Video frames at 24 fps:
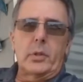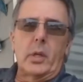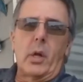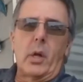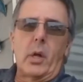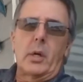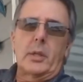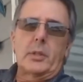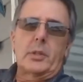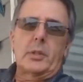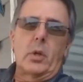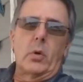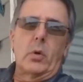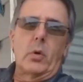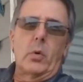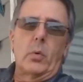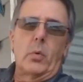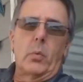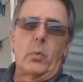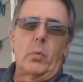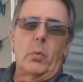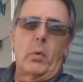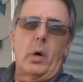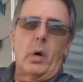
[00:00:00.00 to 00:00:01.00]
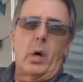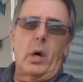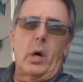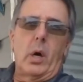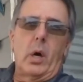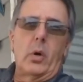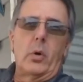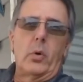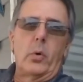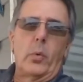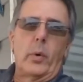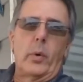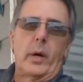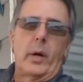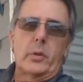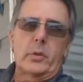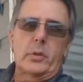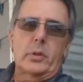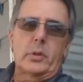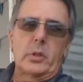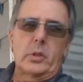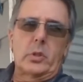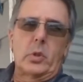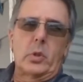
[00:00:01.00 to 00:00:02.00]
and also who
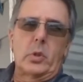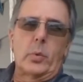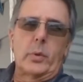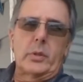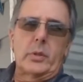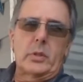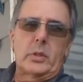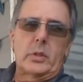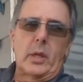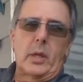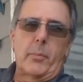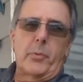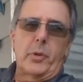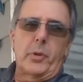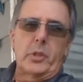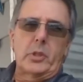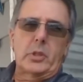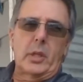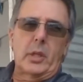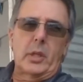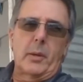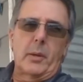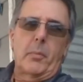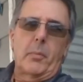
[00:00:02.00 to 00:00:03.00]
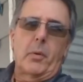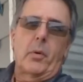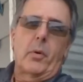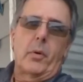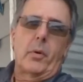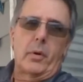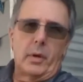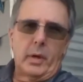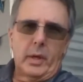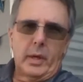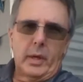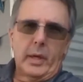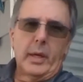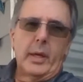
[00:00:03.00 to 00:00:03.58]
else is doing something similar.